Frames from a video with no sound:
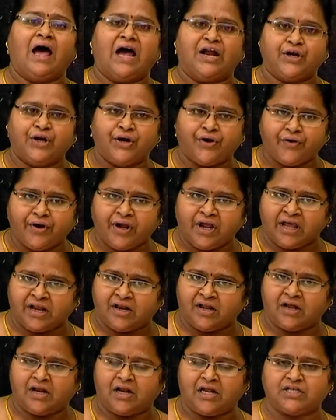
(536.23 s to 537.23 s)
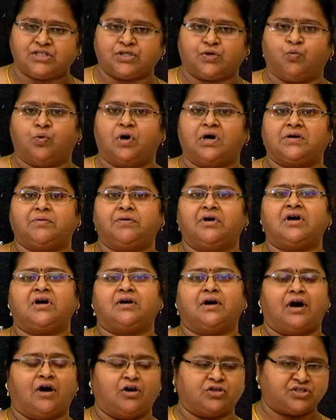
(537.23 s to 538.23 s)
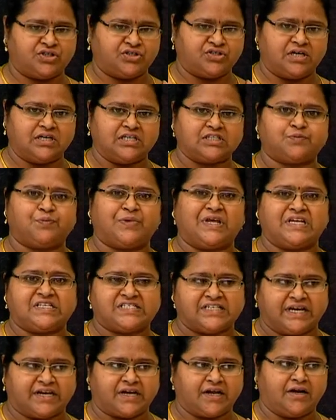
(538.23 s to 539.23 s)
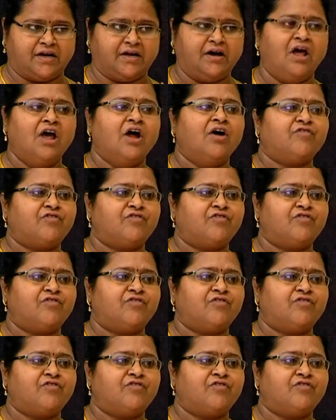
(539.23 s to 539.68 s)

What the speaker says: and during inhalation whatever oxygen is being taken in